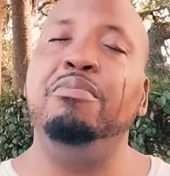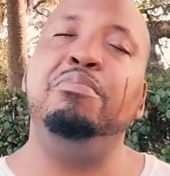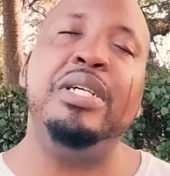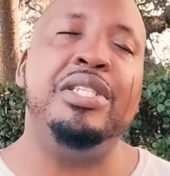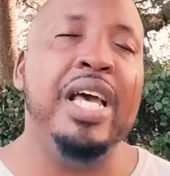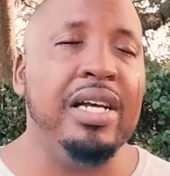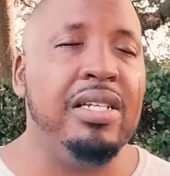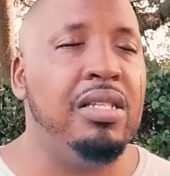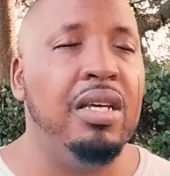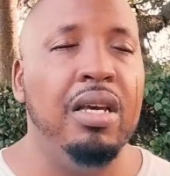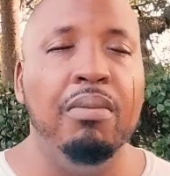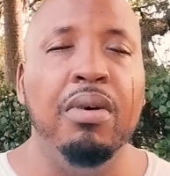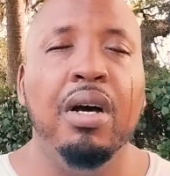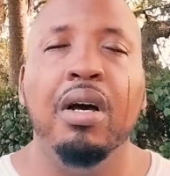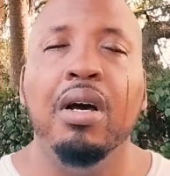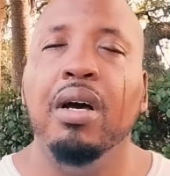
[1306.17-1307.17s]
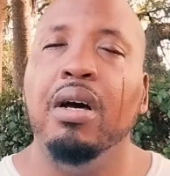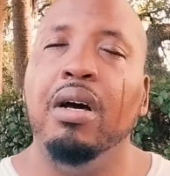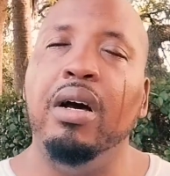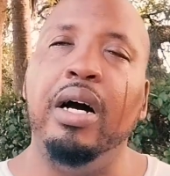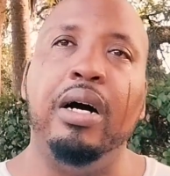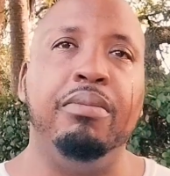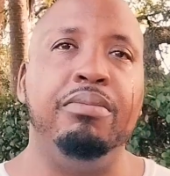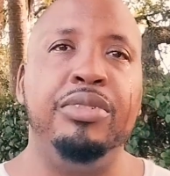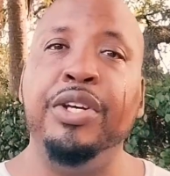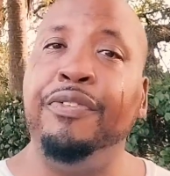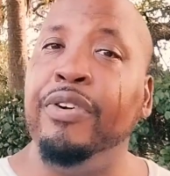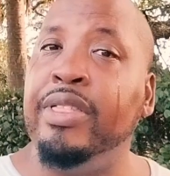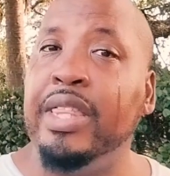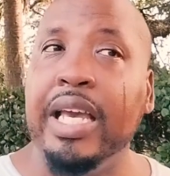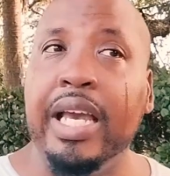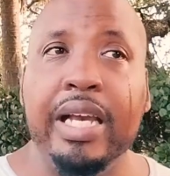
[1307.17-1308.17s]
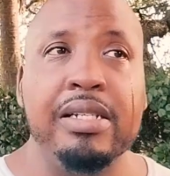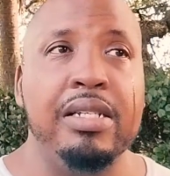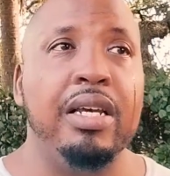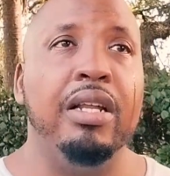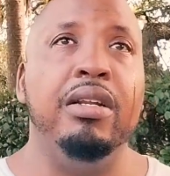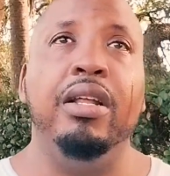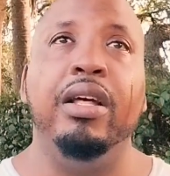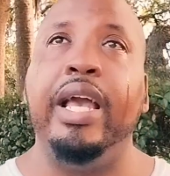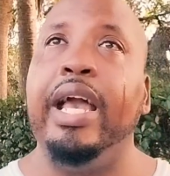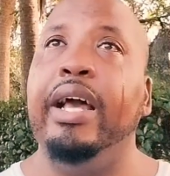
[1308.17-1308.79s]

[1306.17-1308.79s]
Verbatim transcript: been texting him um, different things and,